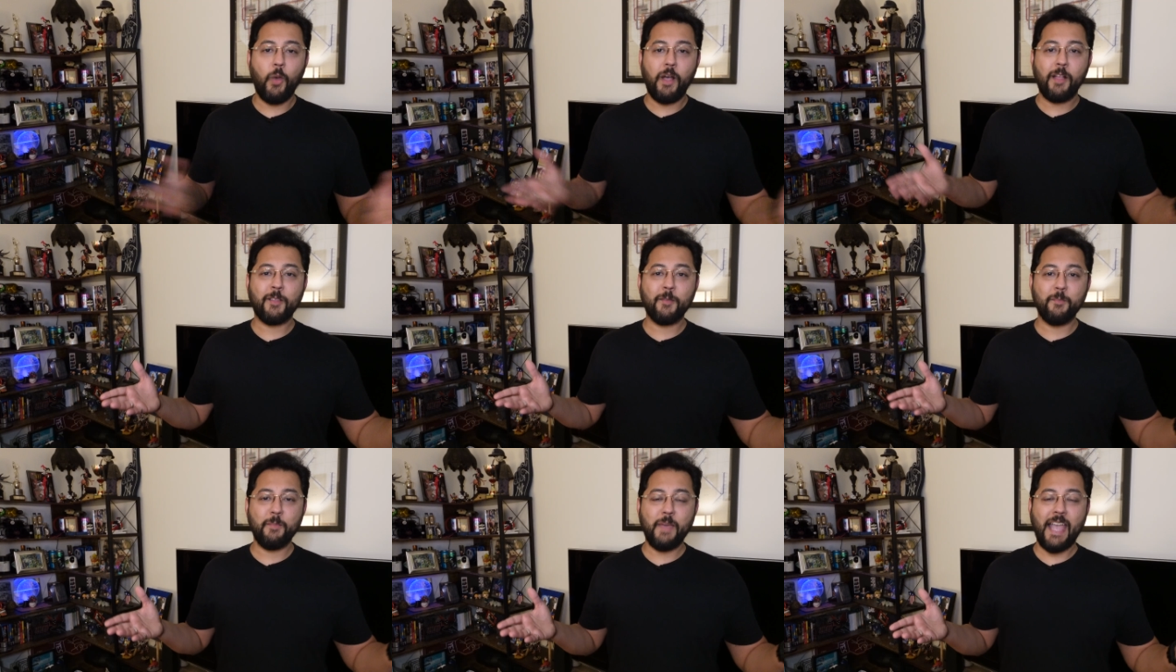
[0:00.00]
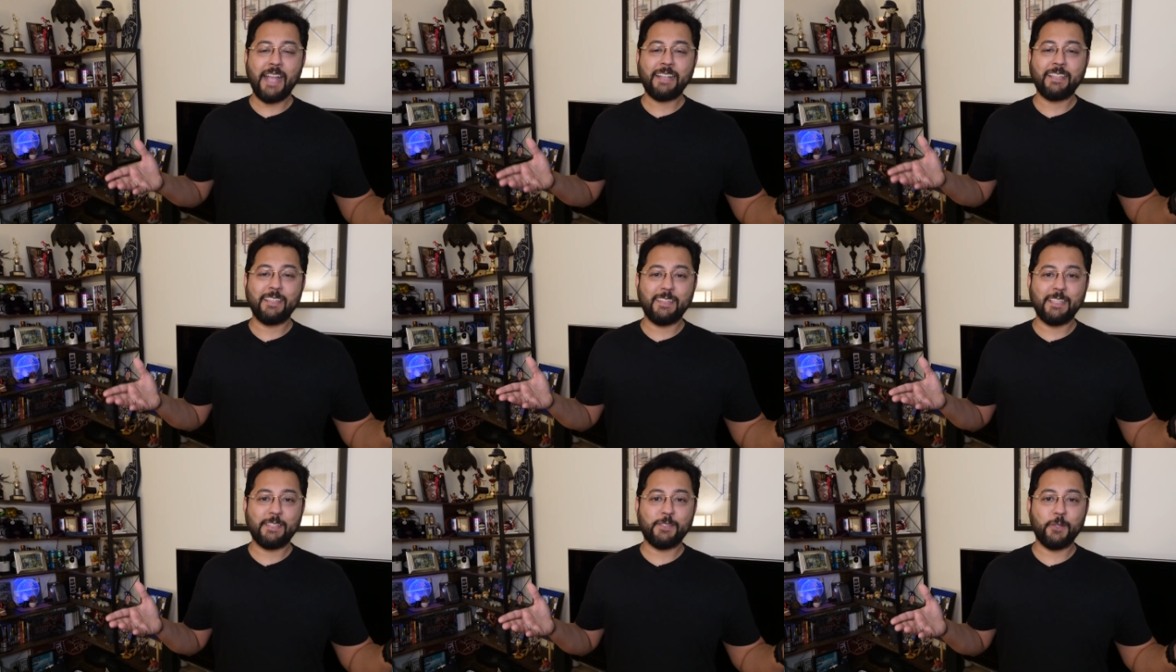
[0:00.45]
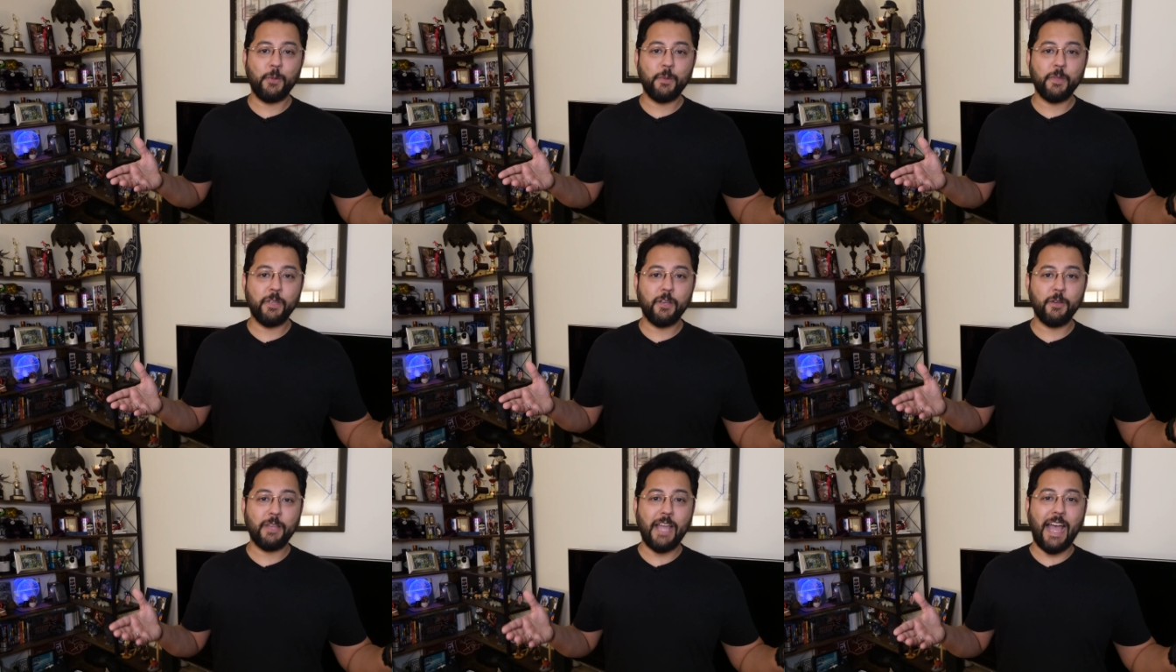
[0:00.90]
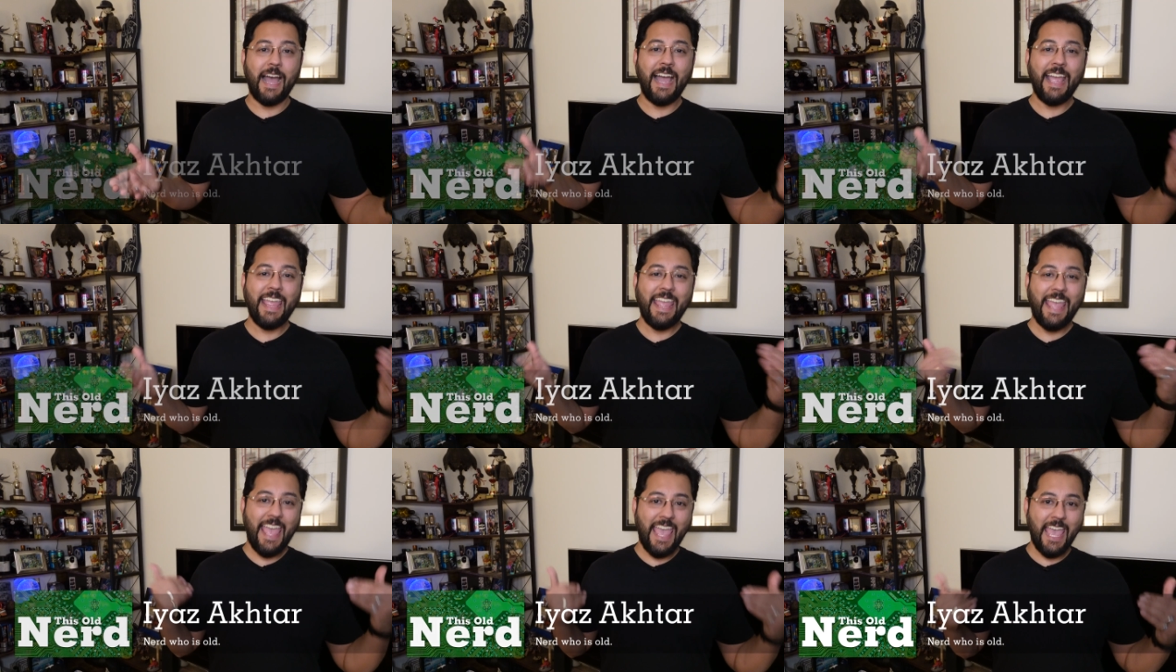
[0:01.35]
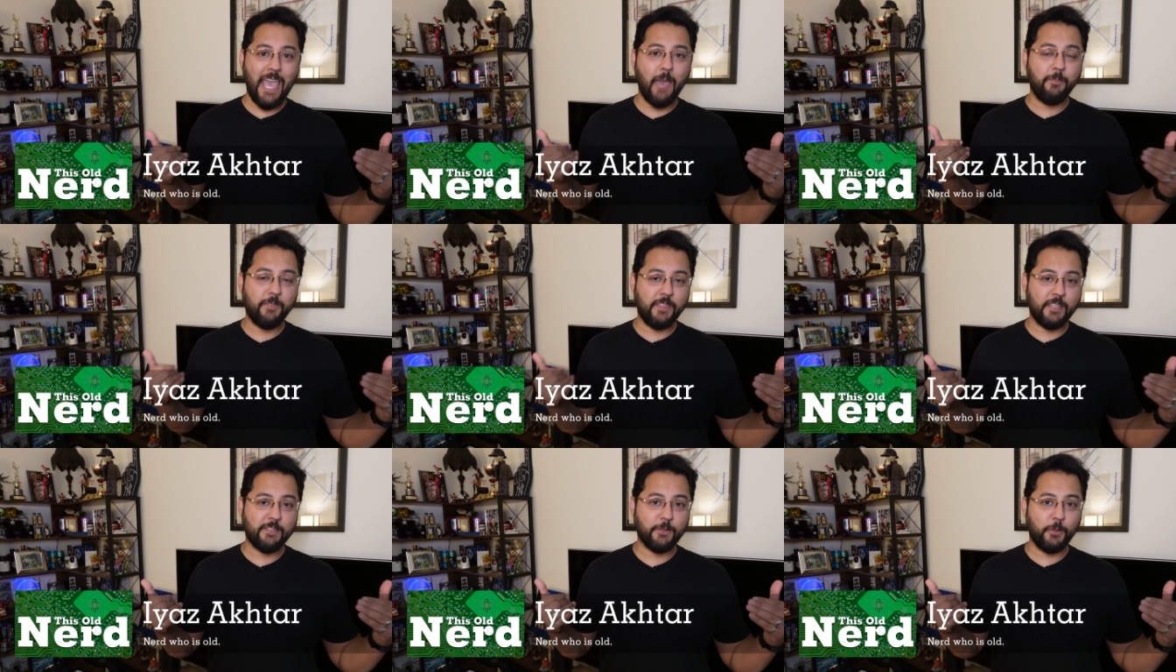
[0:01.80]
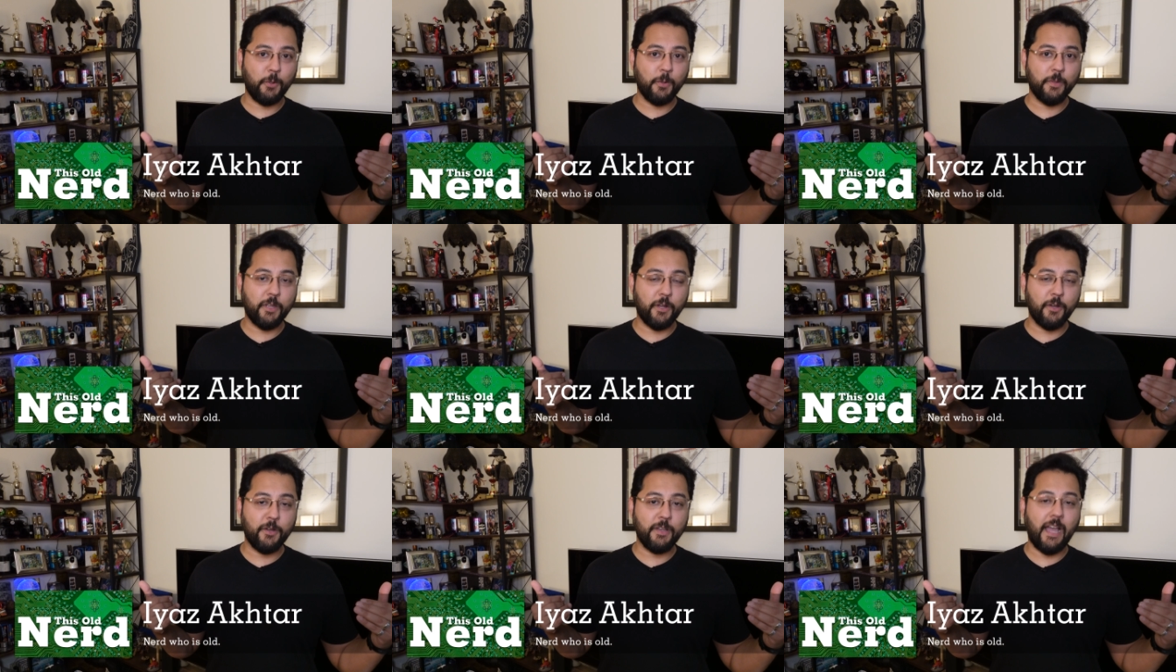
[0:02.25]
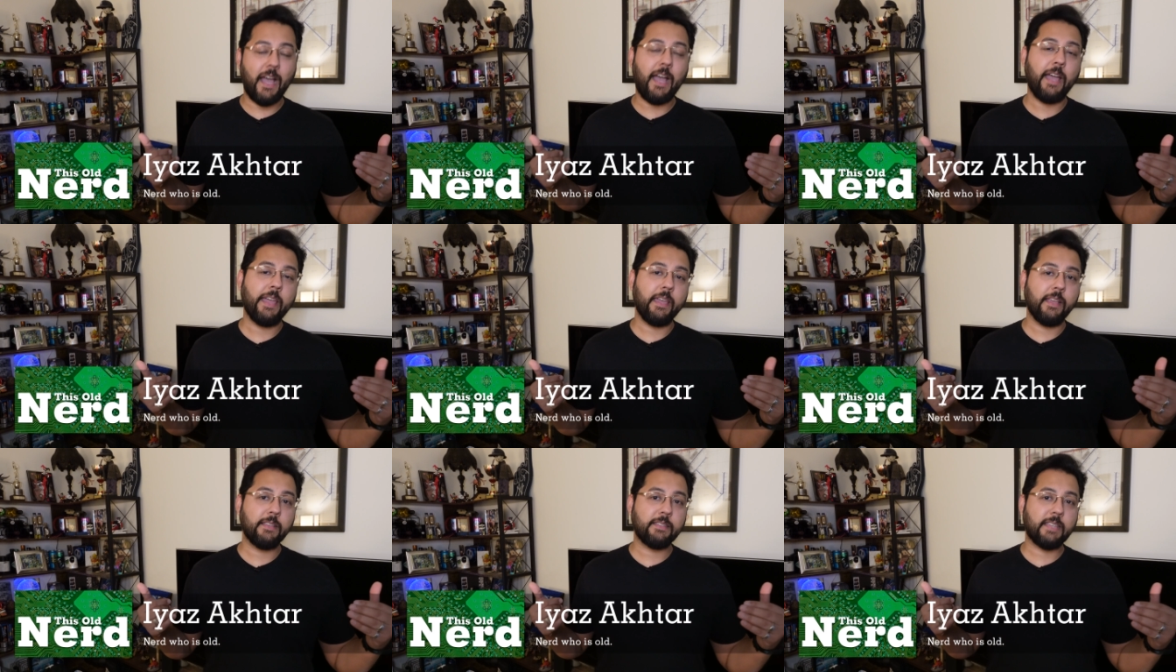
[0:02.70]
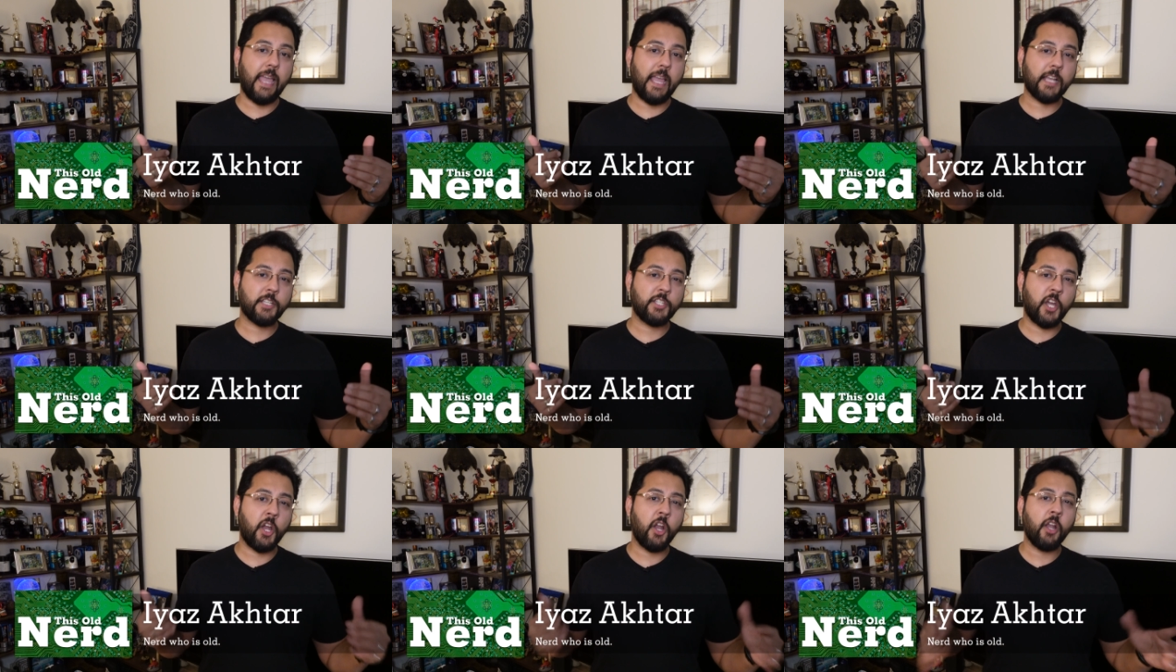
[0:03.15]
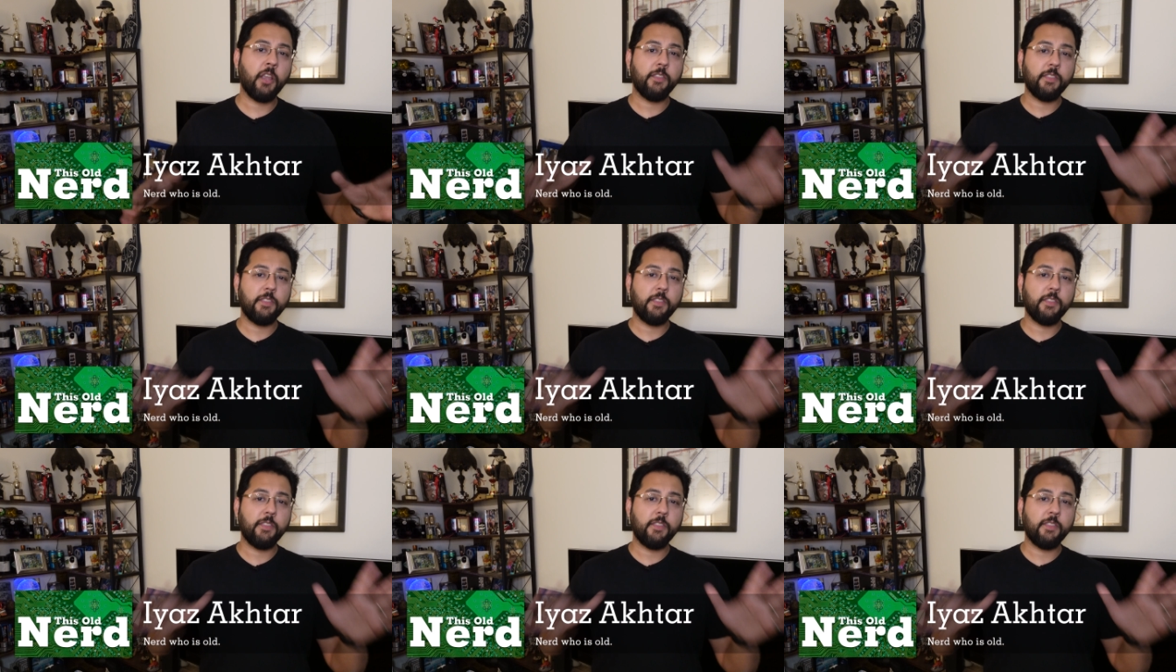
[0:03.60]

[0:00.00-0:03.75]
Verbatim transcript: welcome back to This Old Nerd. I am This Old Nerd, Iyaz Akhtar.